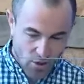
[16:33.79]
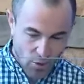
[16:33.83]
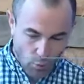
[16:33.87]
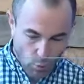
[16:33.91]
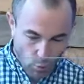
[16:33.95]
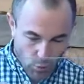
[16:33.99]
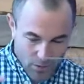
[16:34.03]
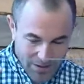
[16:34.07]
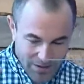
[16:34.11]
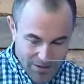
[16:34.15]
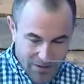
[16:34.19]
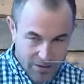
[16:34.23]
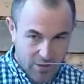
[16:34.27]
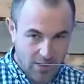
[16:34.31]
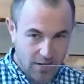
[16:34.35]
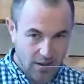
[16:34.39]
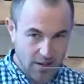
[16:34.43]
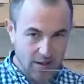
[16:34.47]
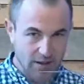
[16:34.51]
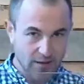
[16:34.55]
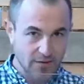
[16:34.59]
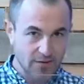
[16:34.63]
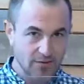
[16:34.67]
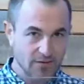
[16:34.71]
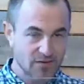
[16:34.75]
we
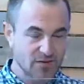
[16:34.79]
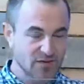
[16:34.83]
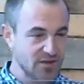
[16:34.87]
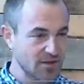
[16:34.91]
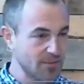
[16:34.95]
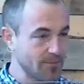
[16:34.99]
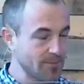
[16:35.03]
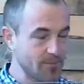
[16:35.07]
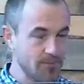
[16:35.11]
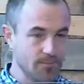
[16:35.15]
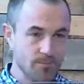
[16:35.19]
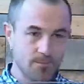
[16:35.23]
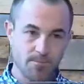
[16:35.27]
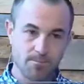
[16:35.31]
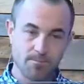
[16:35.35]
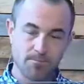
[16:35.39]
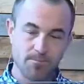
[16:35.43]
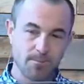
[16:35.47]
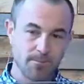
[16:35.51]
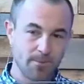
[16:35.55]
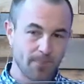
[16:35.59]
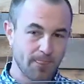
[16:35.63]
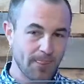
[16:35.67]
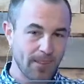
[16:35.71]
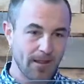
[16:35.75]
learn some
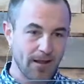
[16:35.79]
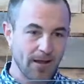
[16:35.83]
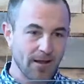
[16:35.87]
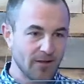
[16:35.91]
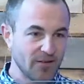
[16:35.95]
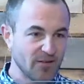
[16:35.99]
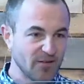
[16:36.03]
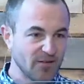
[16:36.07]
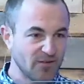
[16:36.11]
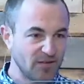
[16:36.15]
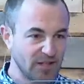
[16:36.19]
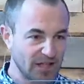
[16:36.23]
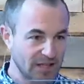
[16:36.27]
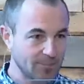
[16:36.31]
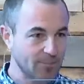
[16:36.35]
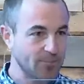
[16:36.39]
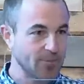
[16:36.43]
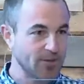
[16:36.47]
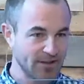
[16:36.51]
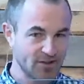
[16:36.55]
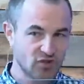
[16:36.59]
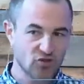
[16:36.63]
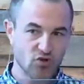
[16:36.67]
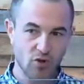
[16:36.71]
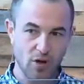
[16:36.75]

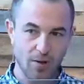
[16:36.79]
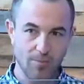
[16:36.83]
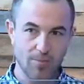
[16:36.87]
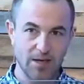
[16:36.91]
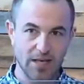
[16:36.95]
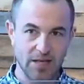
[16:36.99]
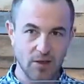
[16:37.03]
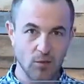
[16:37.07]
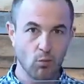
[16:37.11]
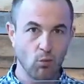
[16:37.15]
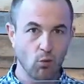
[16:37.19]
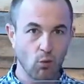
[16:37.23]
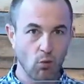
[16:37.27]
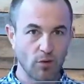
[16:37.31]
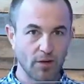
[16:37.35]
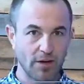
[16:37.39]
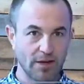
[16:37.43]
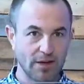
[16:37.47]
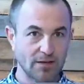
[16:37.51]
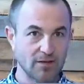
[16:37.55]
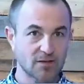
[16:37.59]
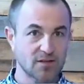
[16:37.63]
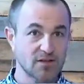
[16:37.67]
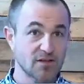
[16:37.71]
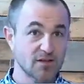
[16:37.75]
deeply troubling
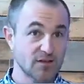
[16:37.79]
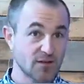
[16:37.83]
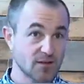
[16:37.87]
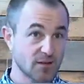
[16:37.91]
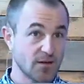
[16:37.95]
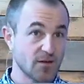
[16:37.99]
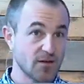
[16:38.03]
warnings